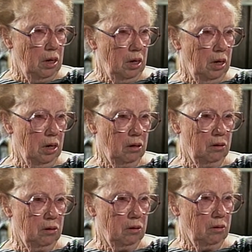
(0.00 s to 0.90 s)

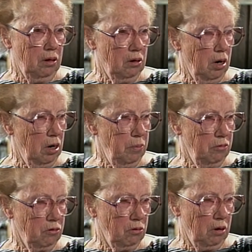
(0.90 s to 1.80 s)
and then
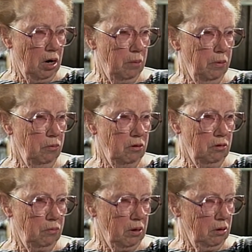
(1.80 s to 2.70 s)
Harper was
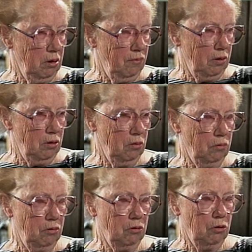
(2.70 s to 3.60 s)
a
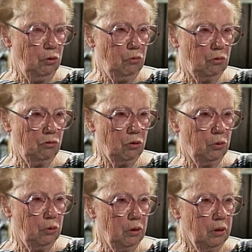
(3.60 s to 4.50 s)
new
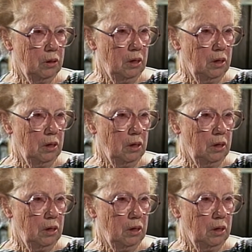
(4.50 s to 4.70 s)
school,